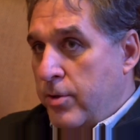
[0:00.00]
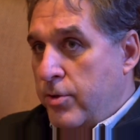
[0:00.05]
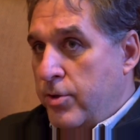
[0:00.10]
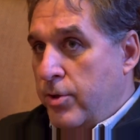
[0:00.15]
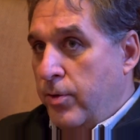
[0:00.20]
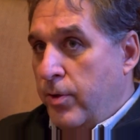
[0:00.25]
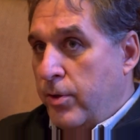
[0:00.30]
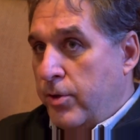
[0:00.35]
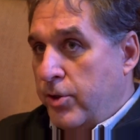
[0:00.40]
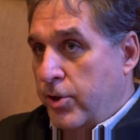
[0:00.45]

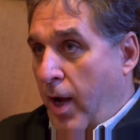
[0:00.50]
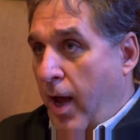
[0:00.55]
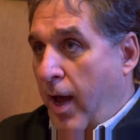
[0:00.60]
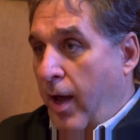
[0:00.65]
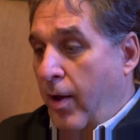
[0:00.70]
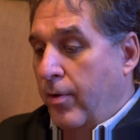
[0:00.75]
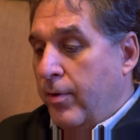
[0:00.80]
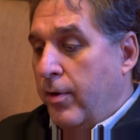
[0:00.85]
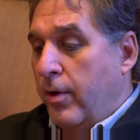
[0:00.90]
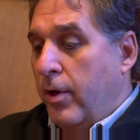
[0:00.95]
to the
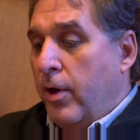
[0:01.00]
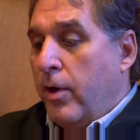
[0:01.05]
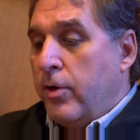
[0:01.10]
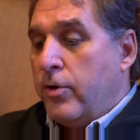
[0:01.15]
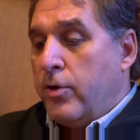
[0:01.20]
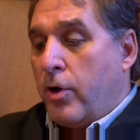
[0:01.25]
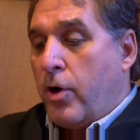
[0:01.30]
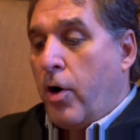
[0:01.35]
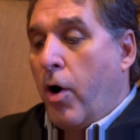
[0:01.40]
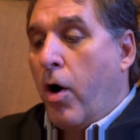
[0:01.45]
child
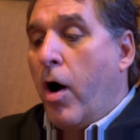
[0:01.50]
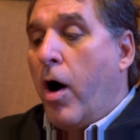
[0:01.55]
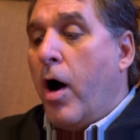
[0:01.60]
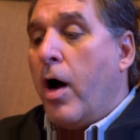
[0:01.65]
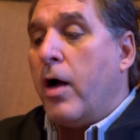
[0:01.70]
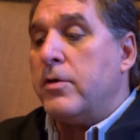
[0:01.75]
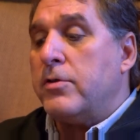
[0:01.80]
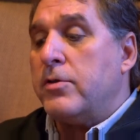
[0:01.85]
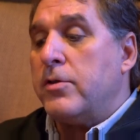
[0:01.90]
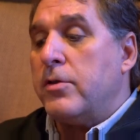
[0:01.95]
to
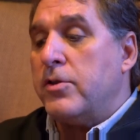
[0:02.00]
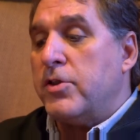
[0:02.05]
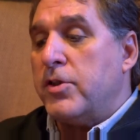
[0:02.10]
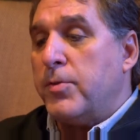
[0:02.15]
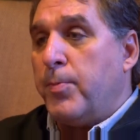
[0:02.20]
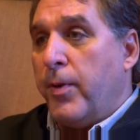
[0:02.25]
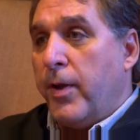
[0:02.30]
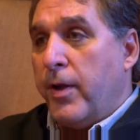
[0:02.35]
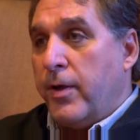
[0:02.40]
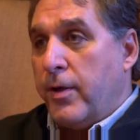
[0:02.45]
cause
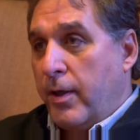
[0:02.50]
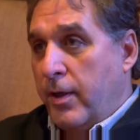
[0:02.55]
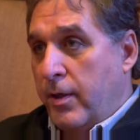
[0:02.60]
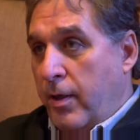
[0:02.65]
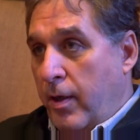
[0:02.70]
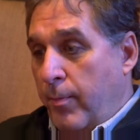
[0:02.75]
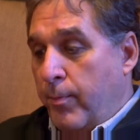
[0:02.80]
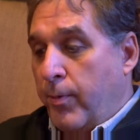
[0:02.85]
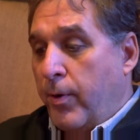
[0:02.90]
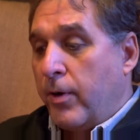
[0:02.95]
split
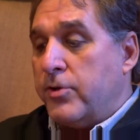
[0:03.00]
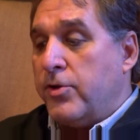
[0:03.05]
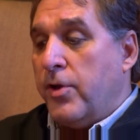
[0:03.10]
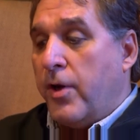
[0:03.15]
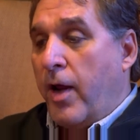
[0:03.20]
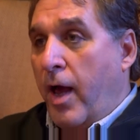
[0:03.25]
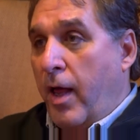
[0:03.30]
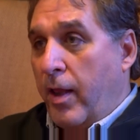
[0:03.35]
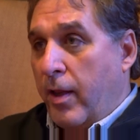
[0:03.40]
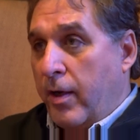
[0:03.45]
in
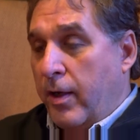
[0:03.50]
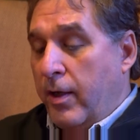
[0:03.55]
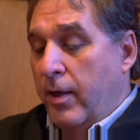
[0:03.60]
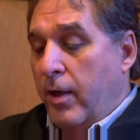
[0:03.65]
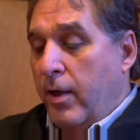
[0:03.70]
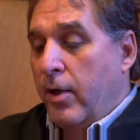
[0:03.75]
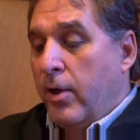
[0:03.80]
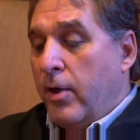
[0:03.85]
personality,